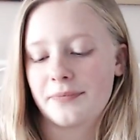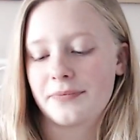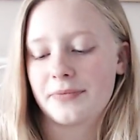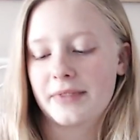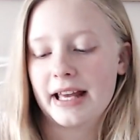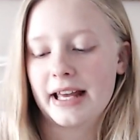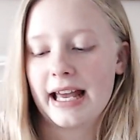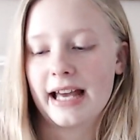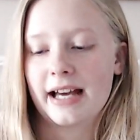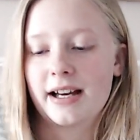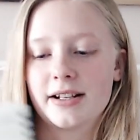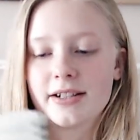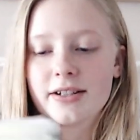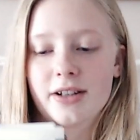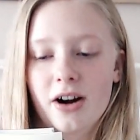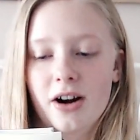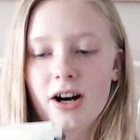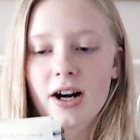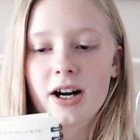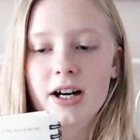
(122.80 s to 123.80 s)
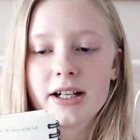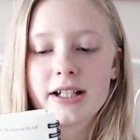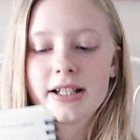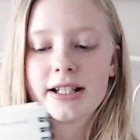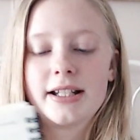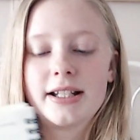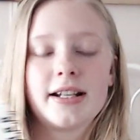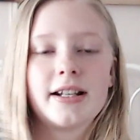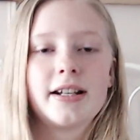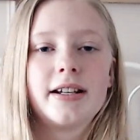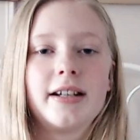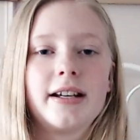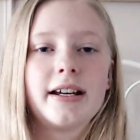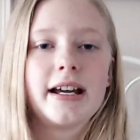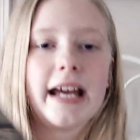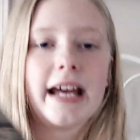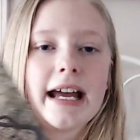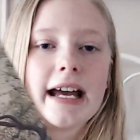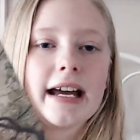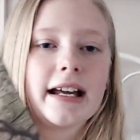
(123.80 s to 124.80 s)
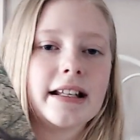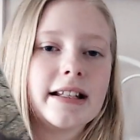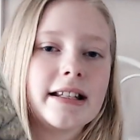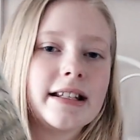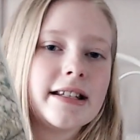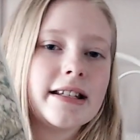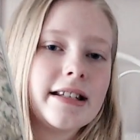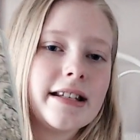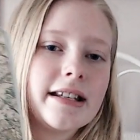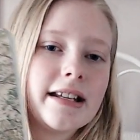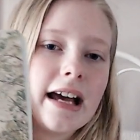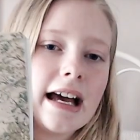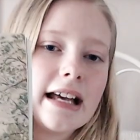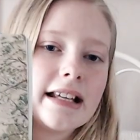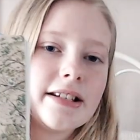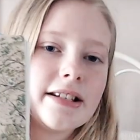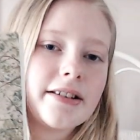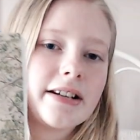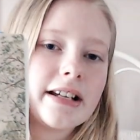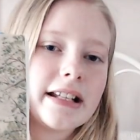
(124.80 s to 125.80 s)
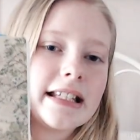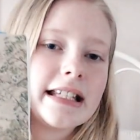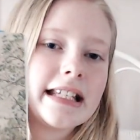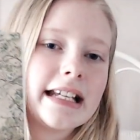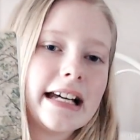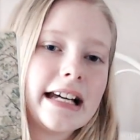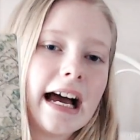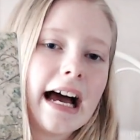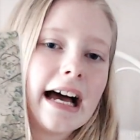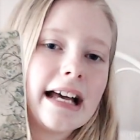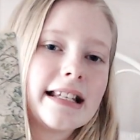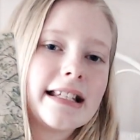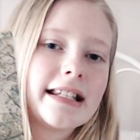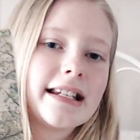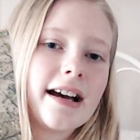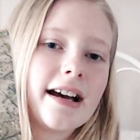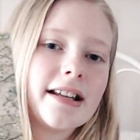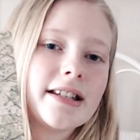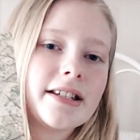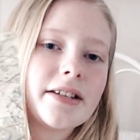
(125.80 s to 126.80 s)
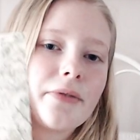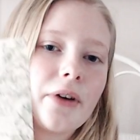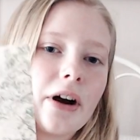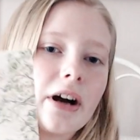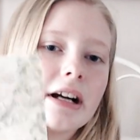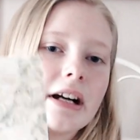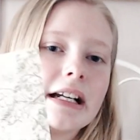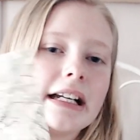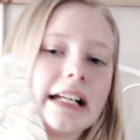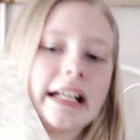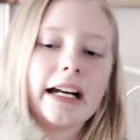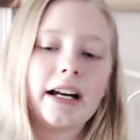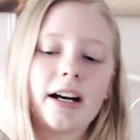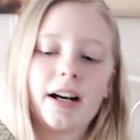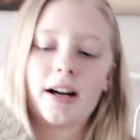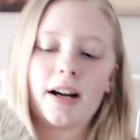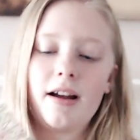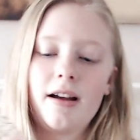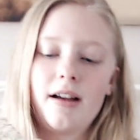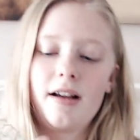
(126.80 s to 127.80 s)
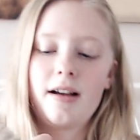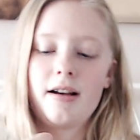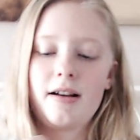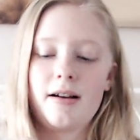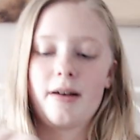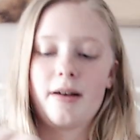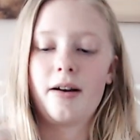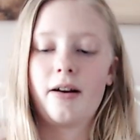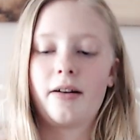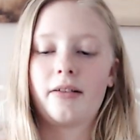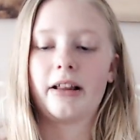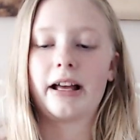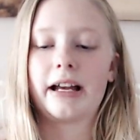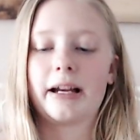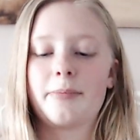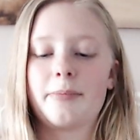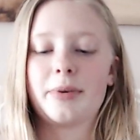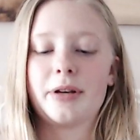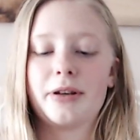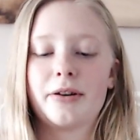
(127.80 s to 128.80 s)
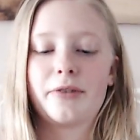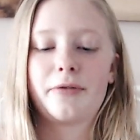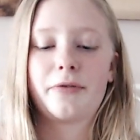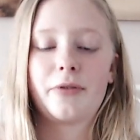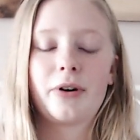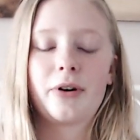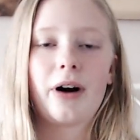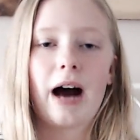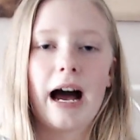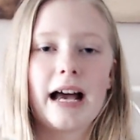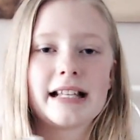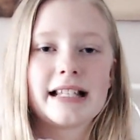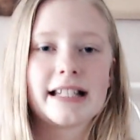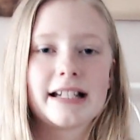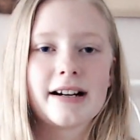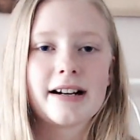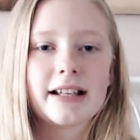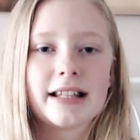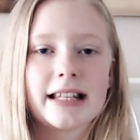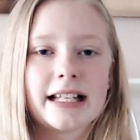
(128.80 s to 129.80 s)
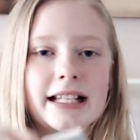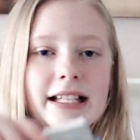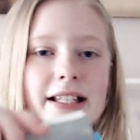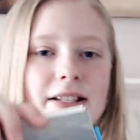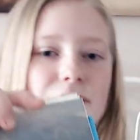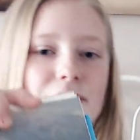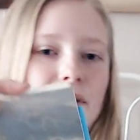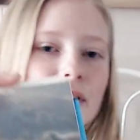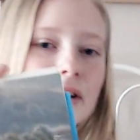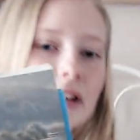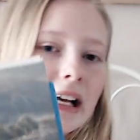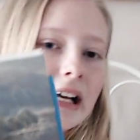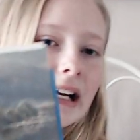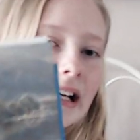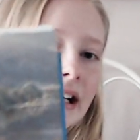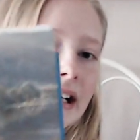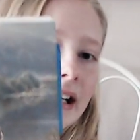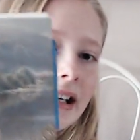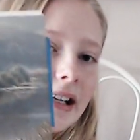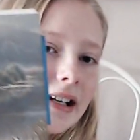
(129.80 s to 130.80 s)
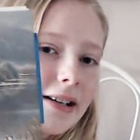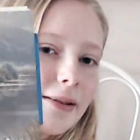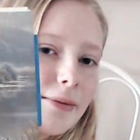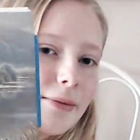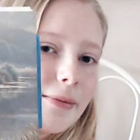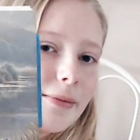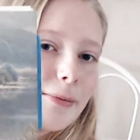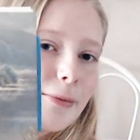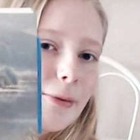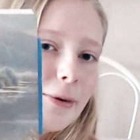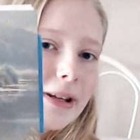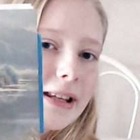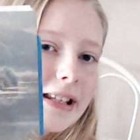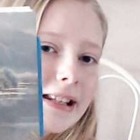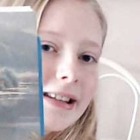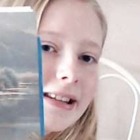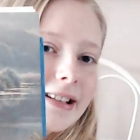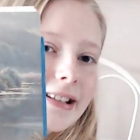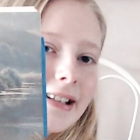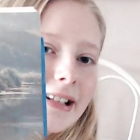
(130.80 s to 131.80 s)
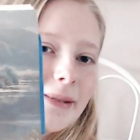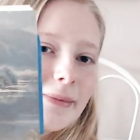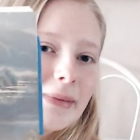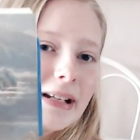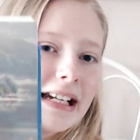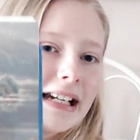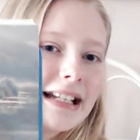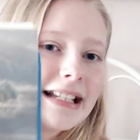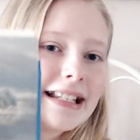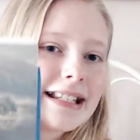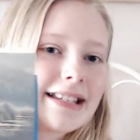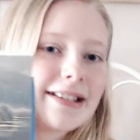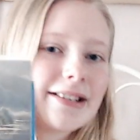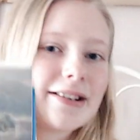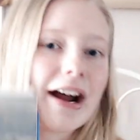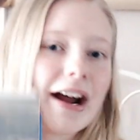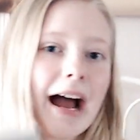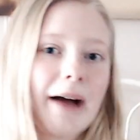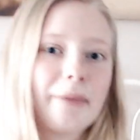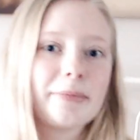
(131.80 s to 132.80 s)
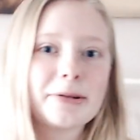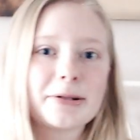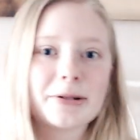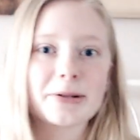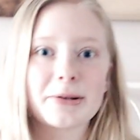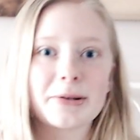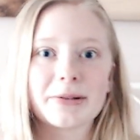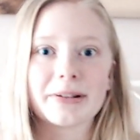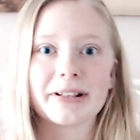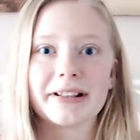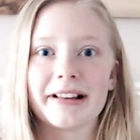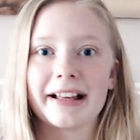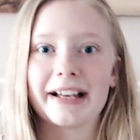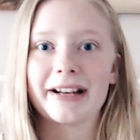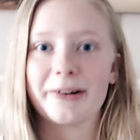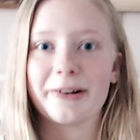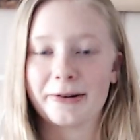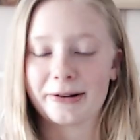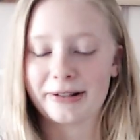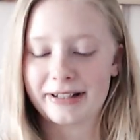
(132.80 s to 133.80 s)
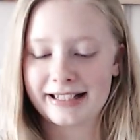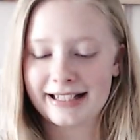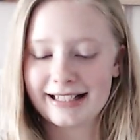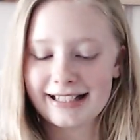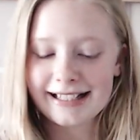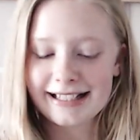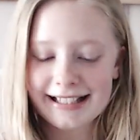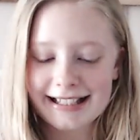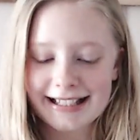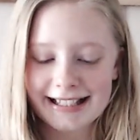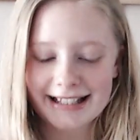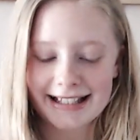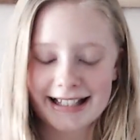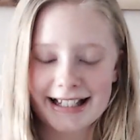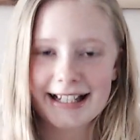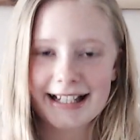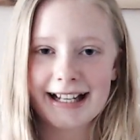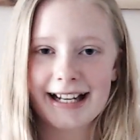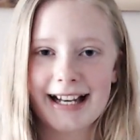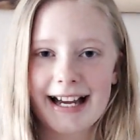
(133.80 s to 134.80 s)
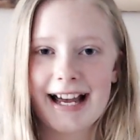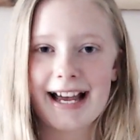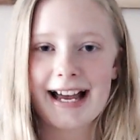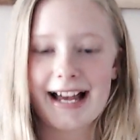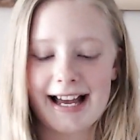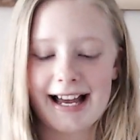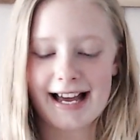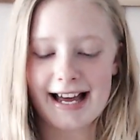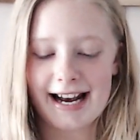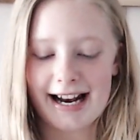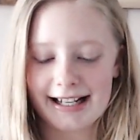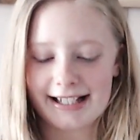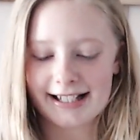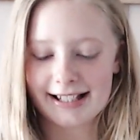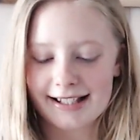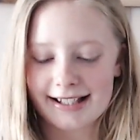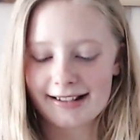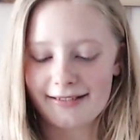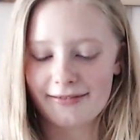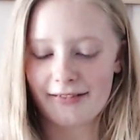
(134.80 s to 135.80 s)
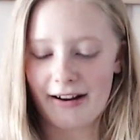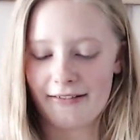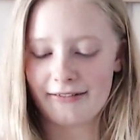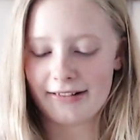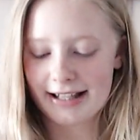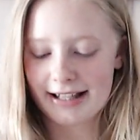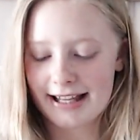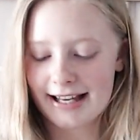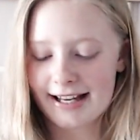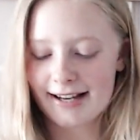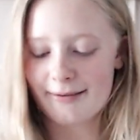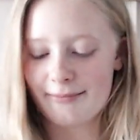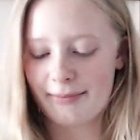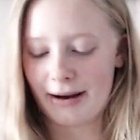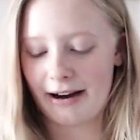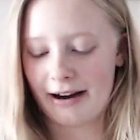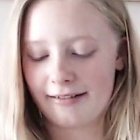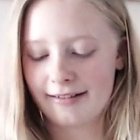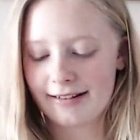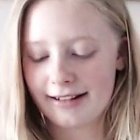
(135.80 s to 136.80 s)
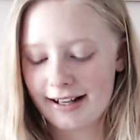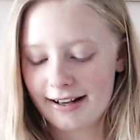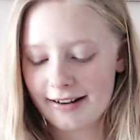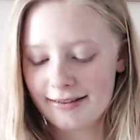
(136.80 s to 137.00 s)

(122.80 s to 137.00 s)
and art, and as you can see, it has tons of art in here, beautiful. I stare at these for more than 30 minutes. They're absolutely gorgeous, and I just love everything about them.